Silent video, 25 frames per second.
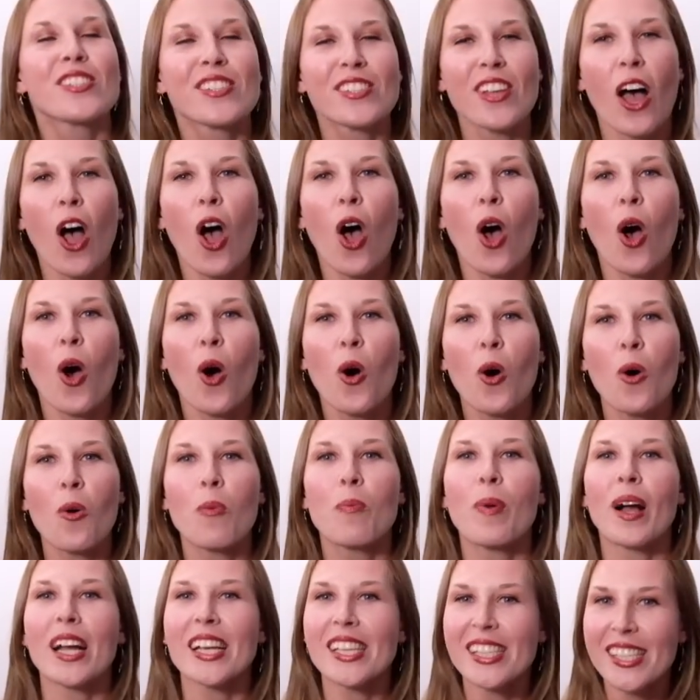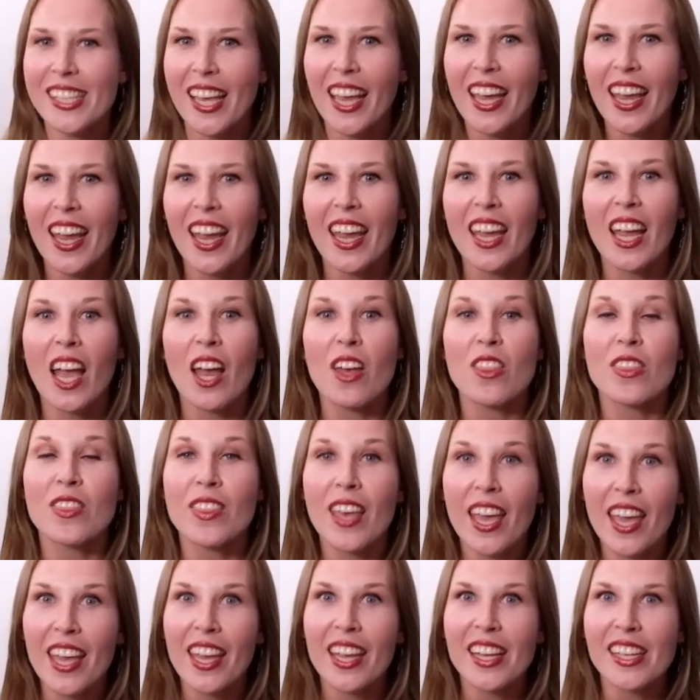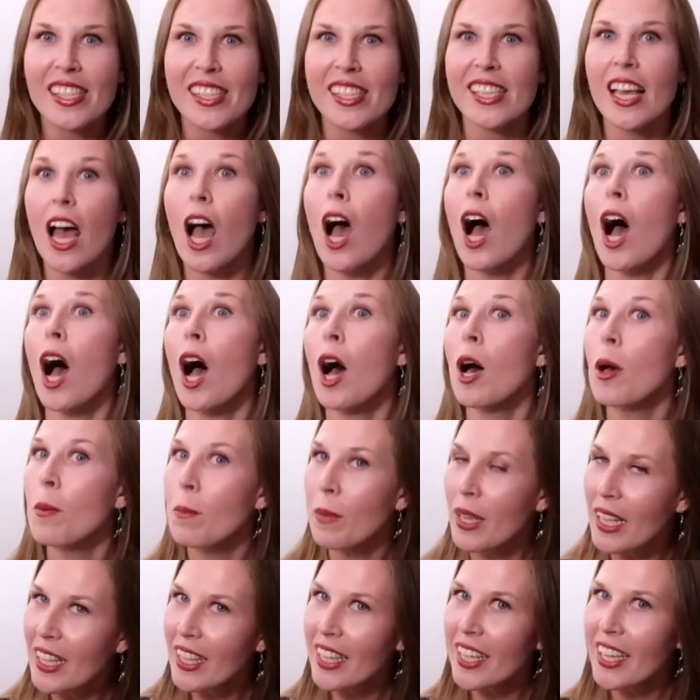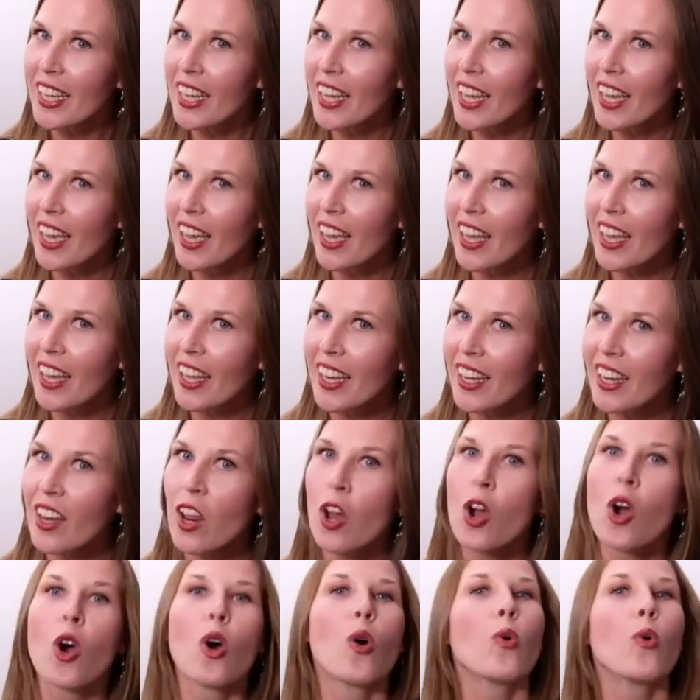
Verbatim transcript: So by saying thanks a million,